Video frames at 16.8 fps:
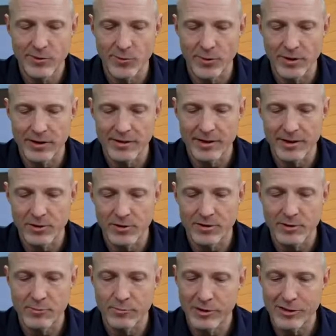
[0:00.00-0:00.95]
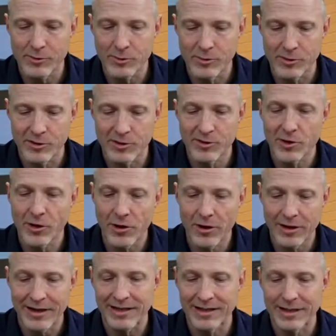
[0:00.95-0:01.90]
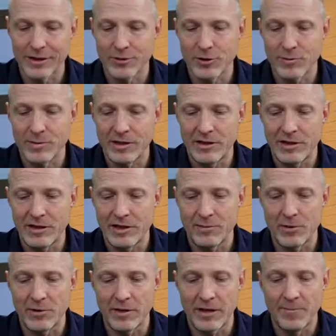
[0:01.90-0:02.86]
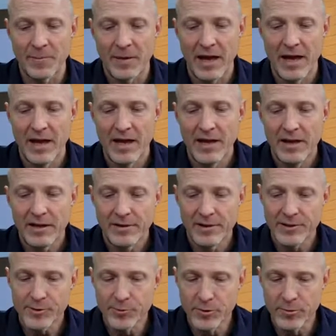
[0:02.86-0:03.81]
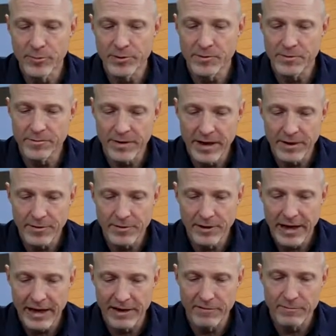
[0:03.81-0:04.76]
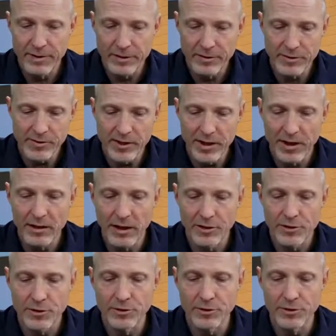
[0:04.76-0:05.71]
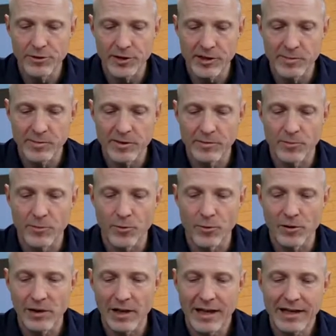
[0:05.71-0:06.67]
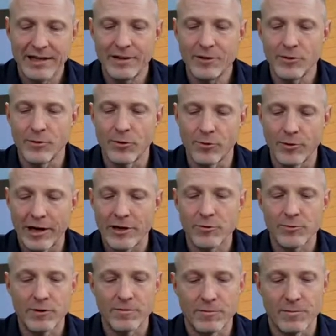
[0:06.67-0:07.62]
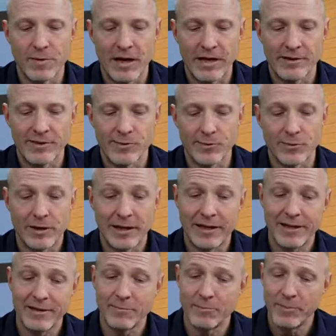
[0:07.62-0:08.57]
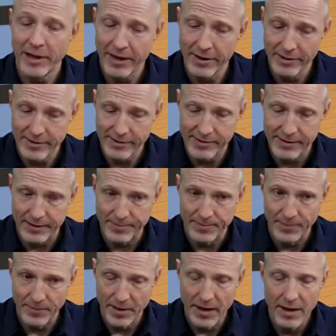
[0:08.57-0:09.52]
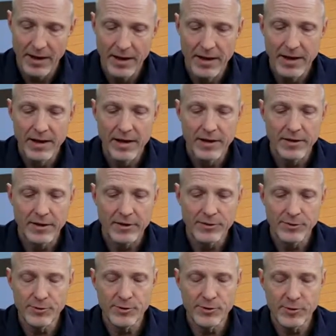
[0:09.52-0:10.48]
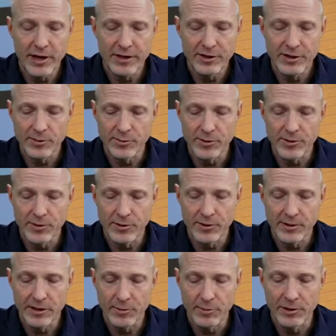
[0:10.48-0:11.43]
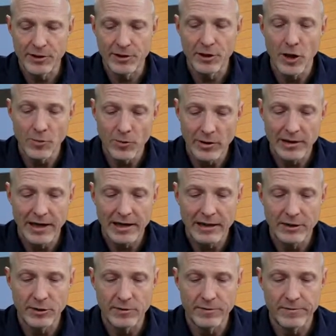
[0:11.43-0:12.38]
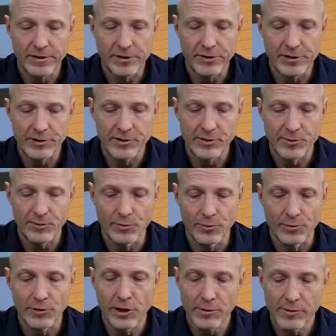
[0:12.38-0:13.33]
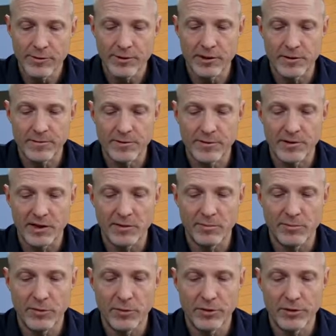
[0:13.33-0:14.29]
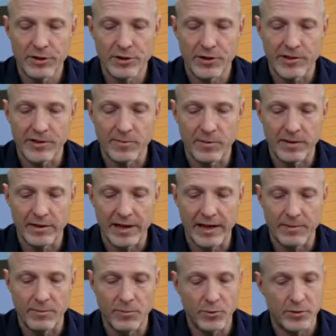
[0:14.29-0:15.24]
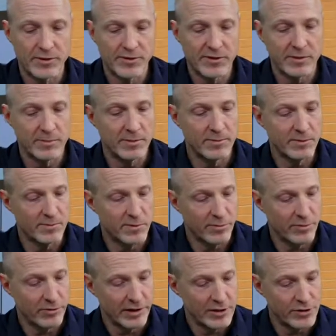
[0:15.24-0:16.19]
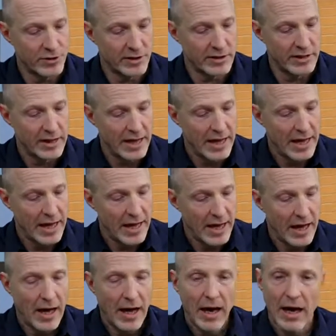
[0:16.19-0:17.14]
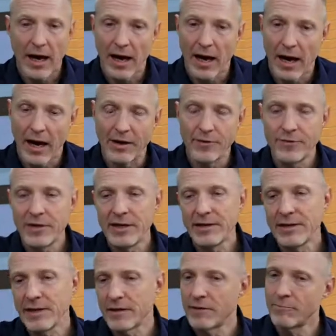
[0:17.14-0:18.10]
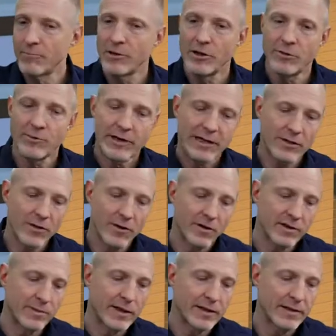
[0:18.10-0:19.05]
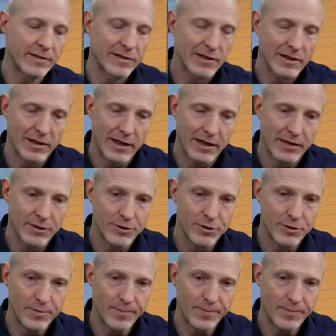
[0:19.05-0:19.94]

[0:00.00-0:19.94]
organizations, and resources targeted to the L G B T community. This group was found to have better psychological adjustment and more likely to graduate high school. In comparison, the other two strategies were associated with a lower likelihood of finishing school, lower self-esteem, poor adjustment, and more symptoms of depression. I think that when you and I talked about this at lunch,